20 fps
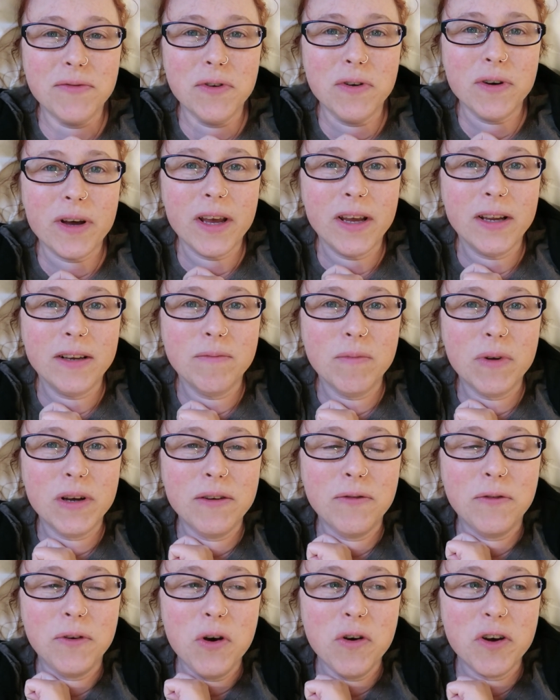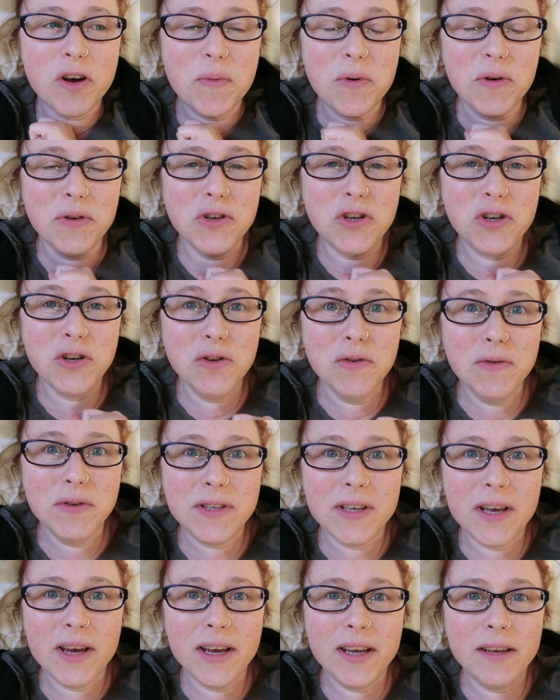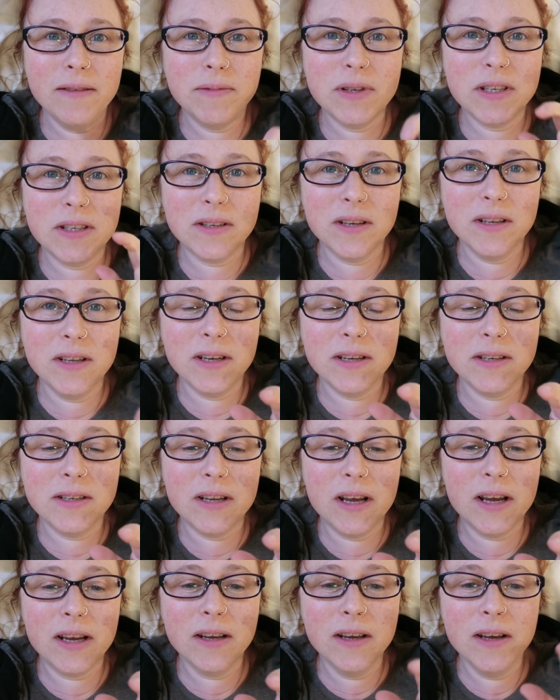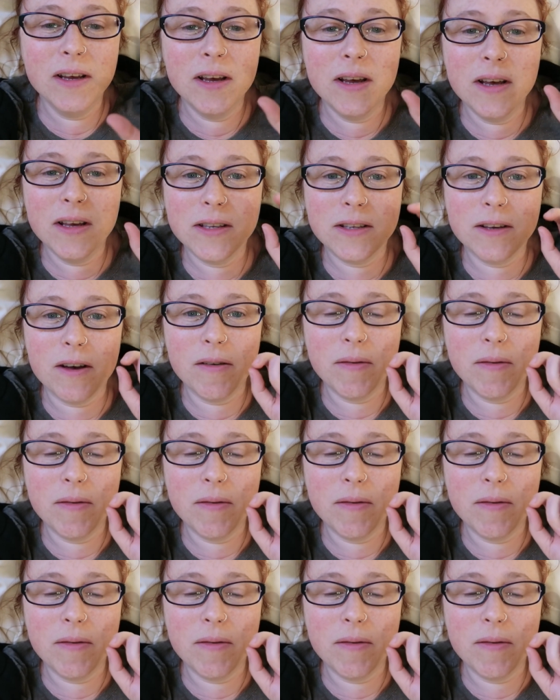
of not getting my vlog up on Tuesday, Sunday today, so